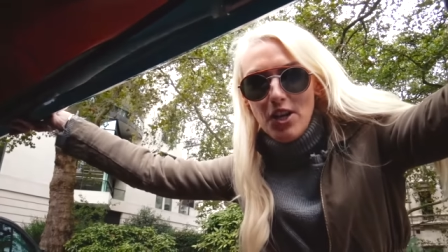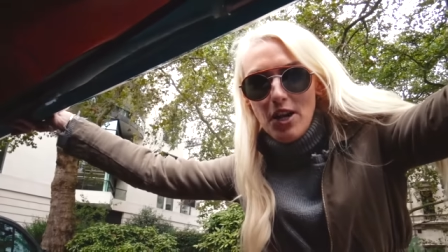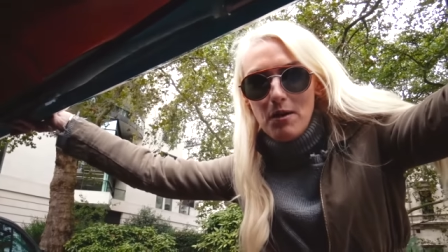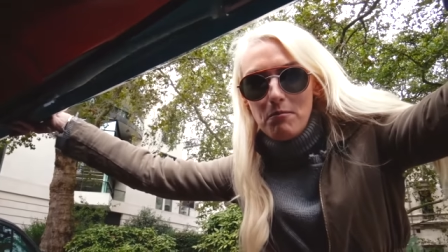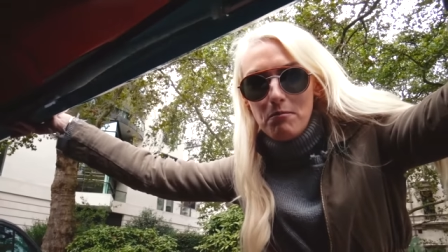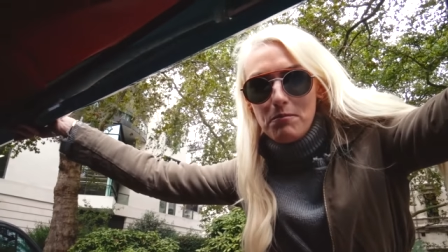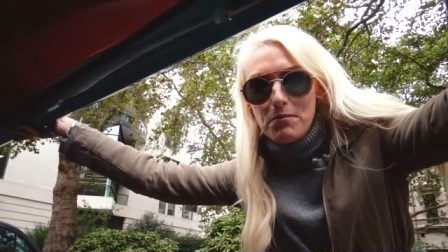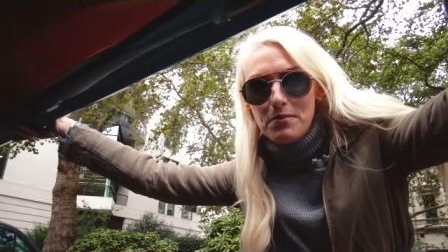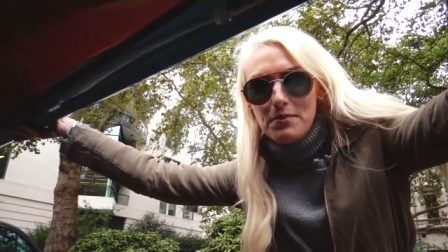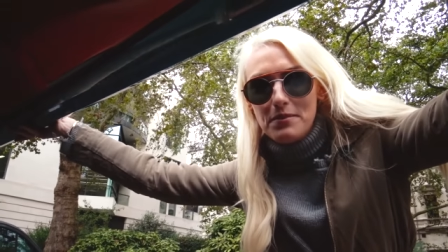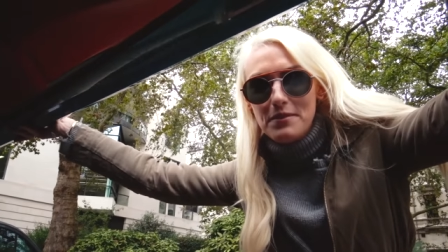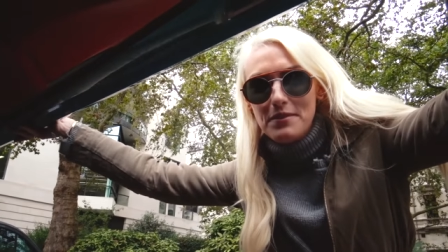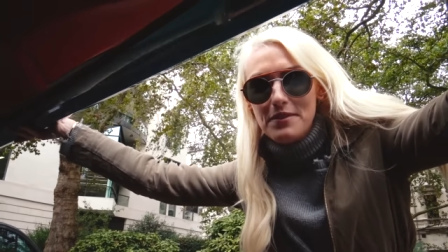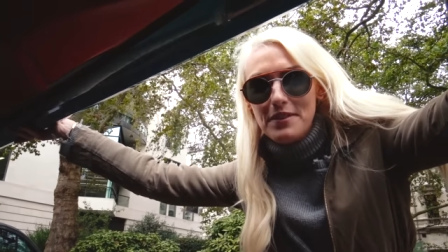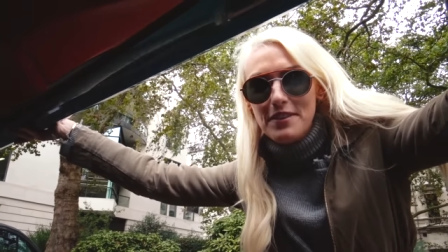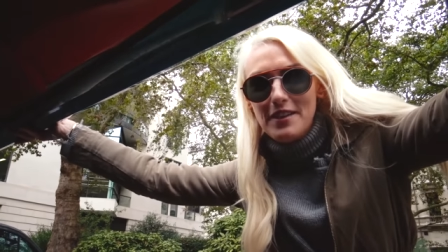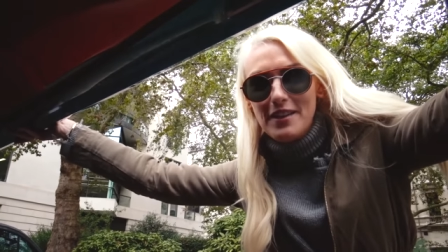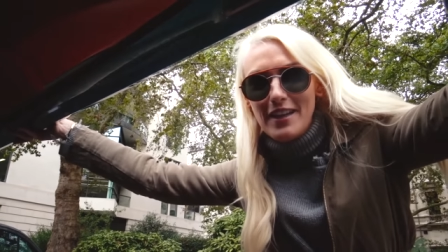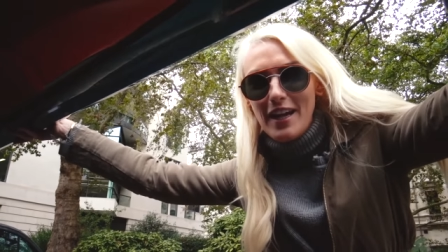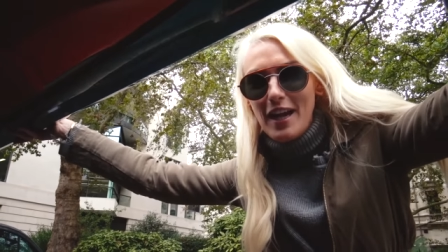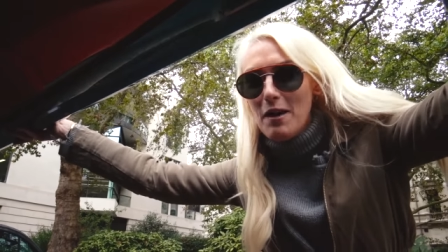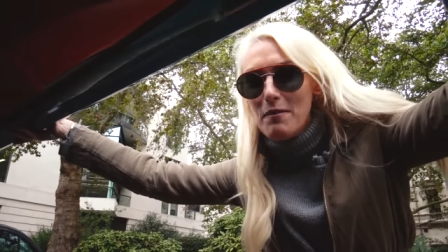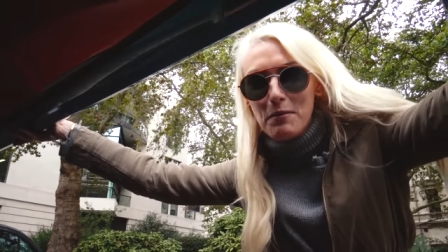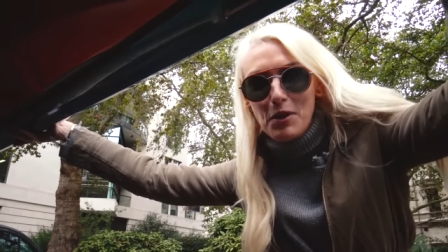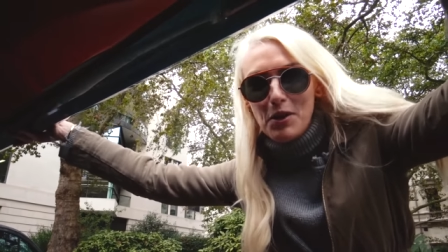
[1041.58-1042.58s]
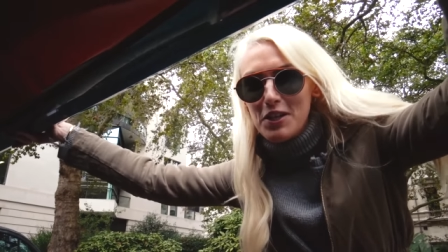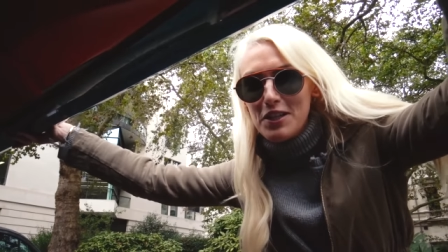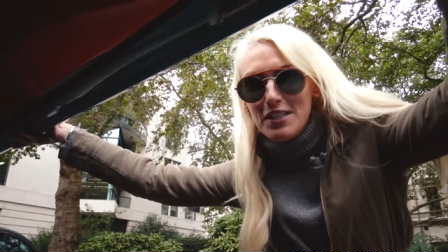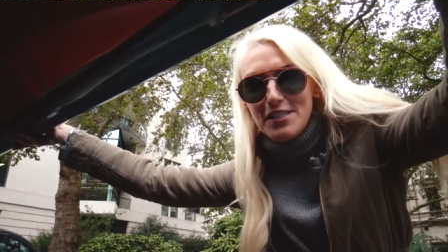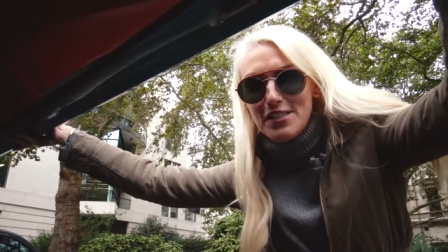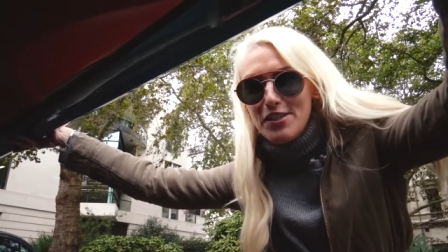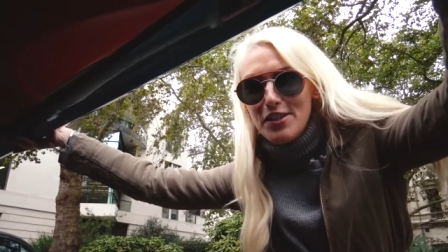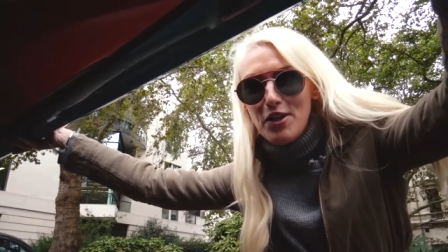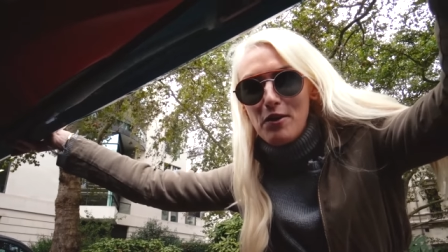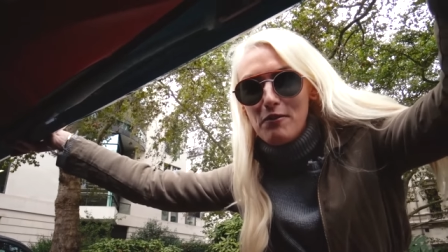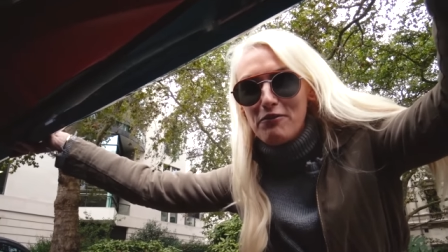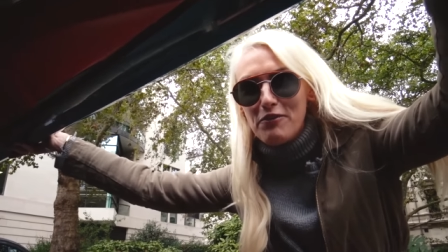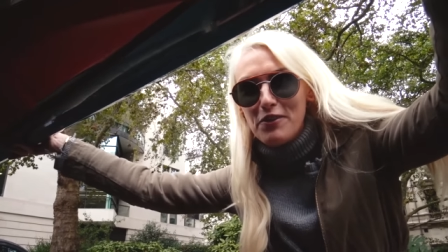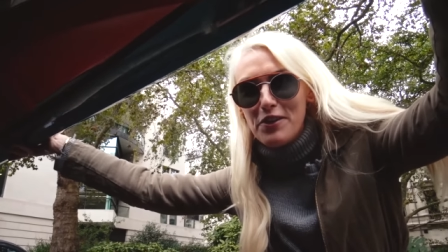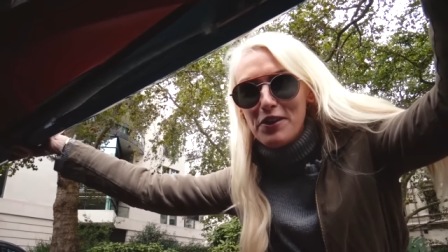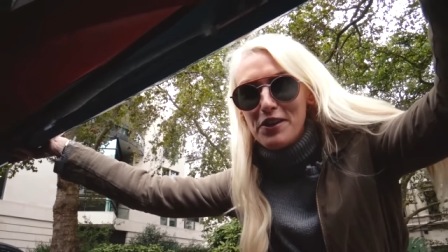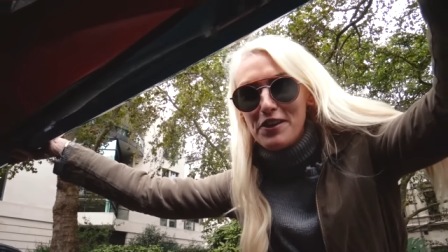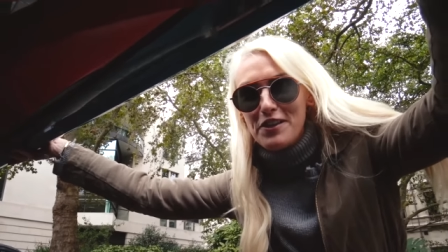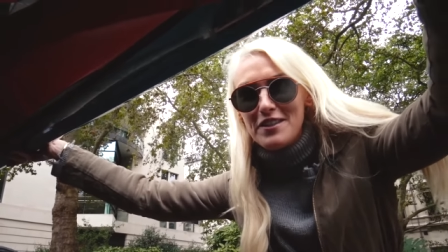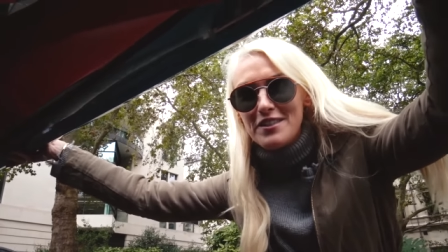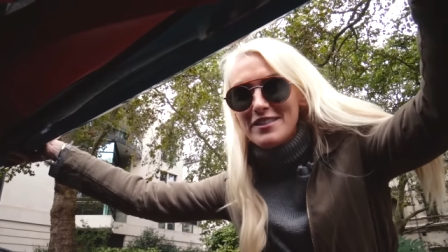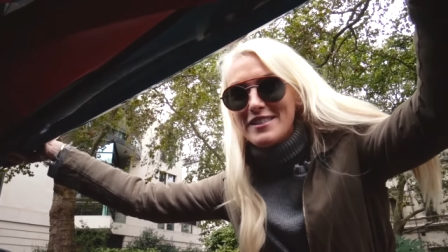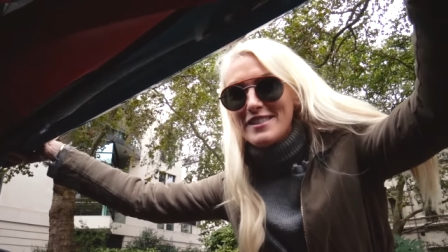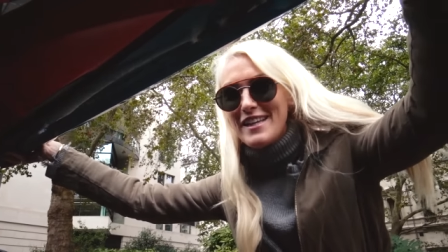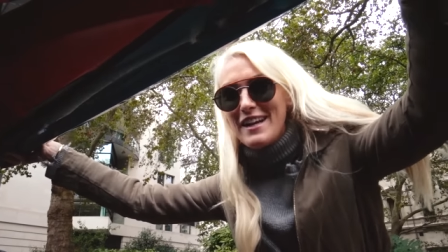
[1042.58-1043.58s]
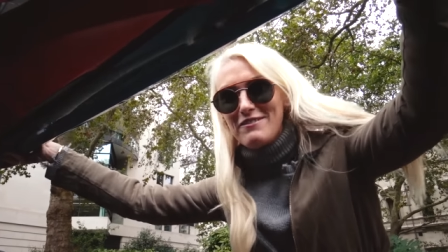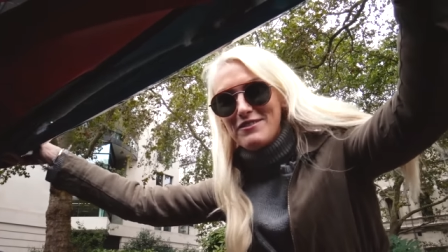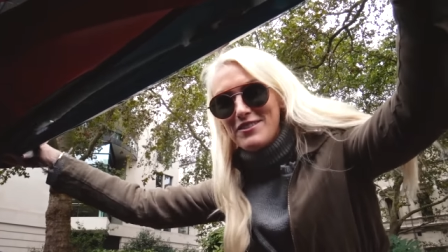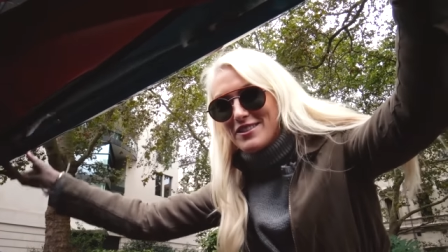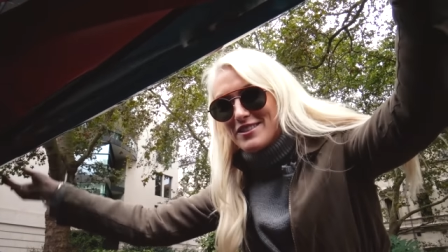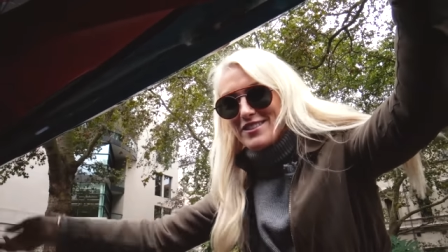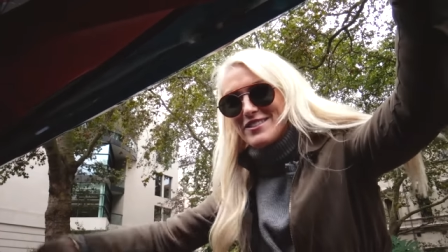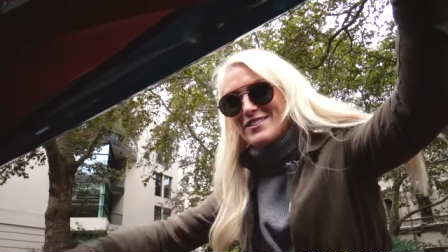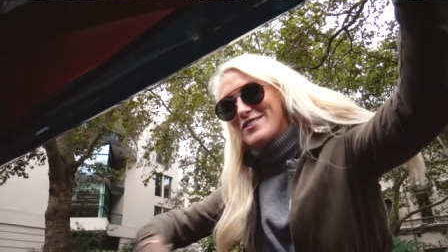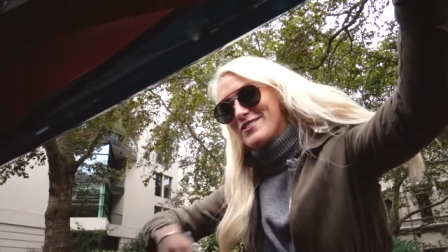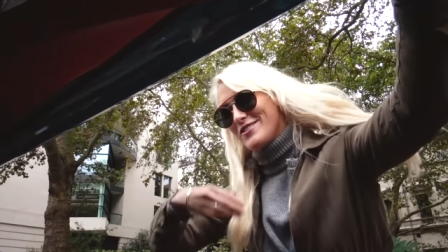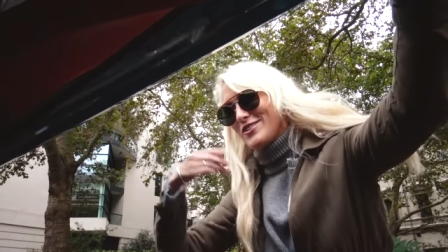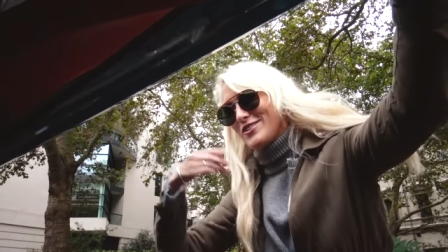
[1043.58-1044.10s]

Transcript: jump. Okay, I'm not gonna stop for you. You just have to...